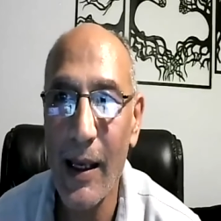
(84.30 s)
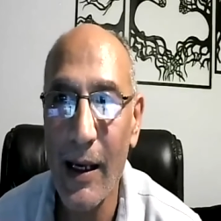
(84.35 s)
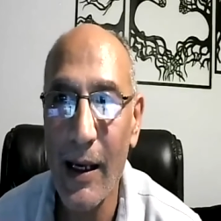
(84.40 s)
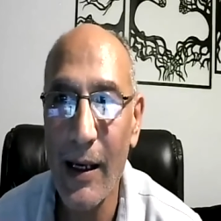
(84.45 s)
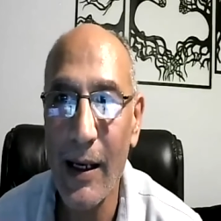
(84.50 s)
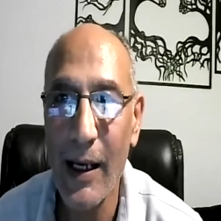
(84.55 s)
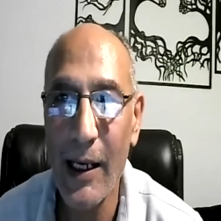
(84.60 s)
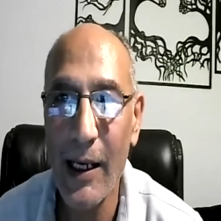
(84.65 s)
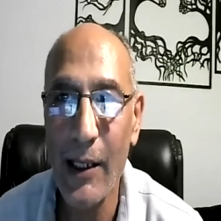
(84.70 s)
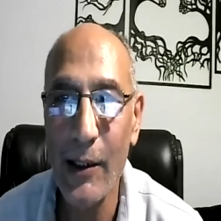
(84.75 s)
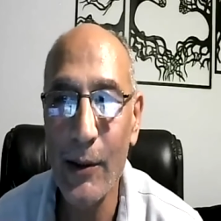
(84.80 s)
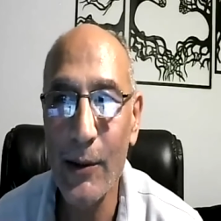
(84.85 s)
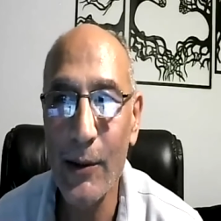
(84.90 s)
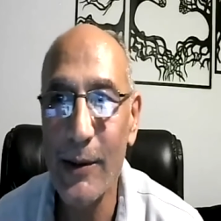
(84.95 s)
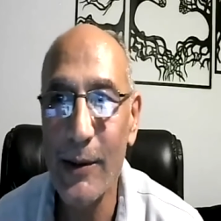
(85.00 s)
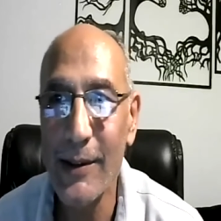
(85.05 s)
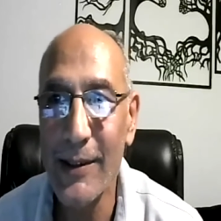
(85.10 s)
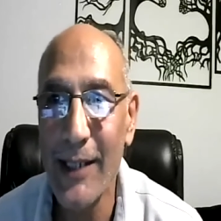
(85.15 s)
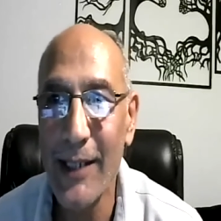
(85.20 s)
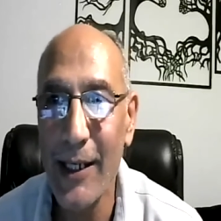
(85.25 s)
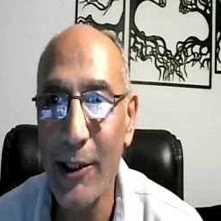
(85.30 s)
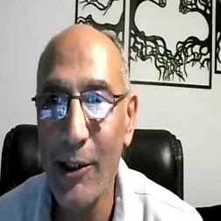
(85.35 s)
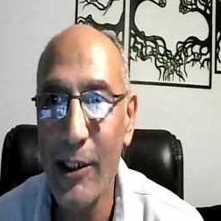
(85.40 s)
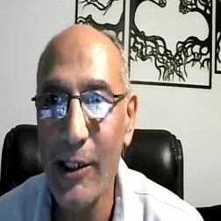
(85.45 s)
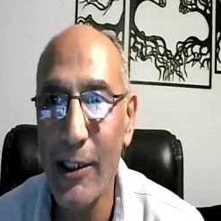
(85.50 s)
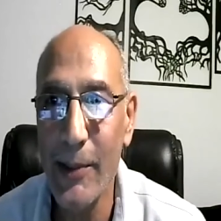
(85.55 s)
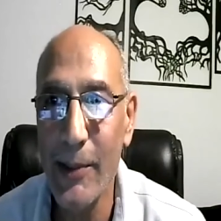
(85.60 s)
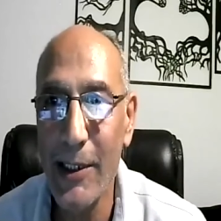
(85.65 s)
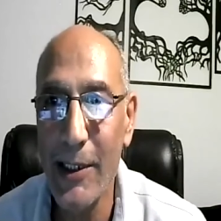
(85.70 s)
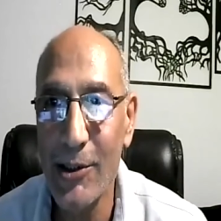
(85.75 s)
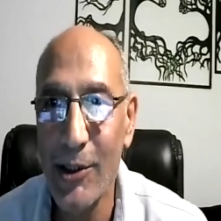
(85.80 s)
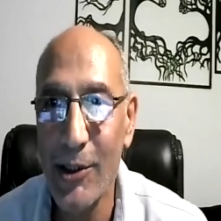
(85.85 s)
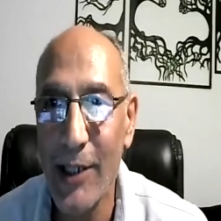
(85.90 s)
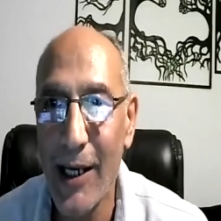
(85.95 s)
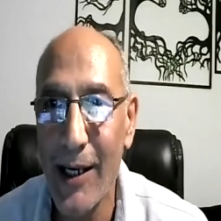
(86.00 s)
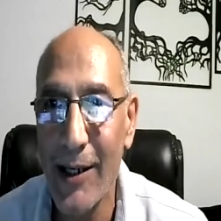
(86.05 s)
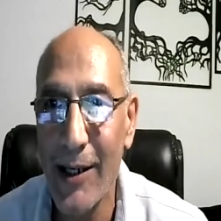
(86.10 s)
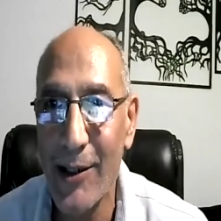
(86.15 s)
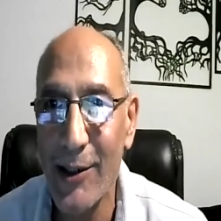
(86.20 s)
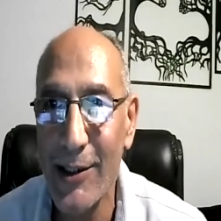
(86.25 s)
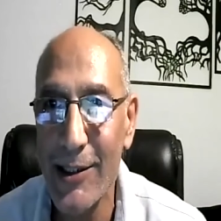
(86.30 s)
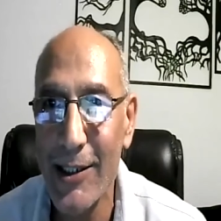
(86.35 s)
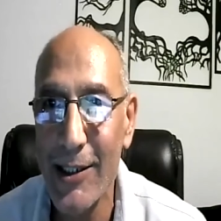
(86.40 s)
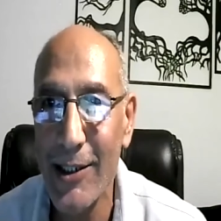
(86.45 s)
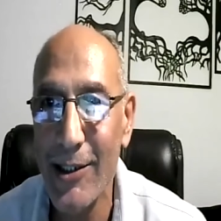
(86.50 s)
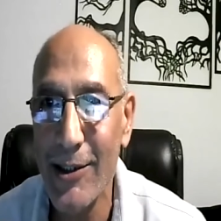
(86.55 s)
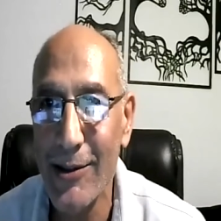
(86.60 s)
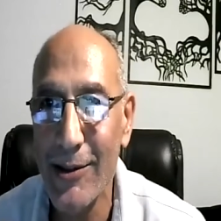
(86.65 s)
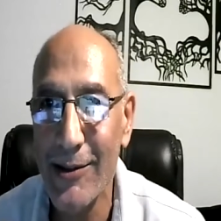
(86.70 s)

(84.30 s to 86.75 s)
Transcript: Hello, can you hear me? Should I continue?